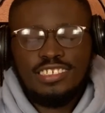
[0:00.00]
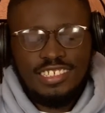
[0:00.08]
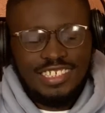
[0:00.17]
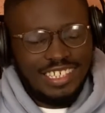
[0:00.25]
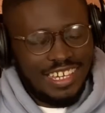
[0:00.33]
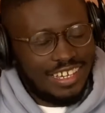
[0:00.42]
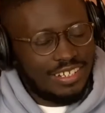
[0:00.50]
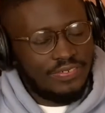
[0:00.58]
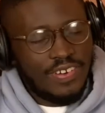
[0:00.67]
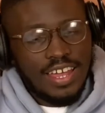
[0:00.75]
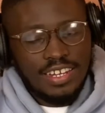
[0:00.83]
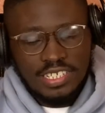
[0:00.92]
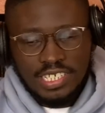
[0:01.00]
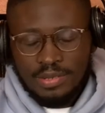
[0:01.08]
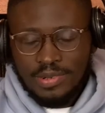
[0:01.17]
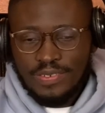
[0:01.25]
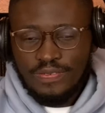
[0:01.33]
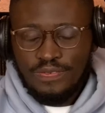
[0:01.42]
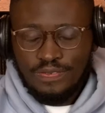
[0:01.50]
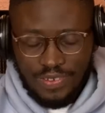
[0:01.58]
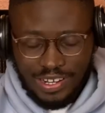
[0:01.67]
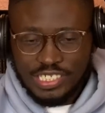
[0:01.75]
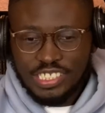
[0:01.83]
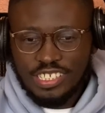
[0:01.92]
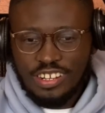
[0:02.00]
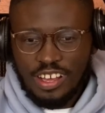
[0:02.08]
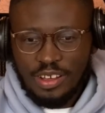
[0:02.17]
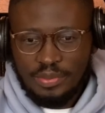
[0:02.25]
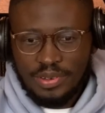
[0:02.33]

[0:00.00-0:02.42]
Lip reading: Yeah, the Fire Nation about to fuck shit up.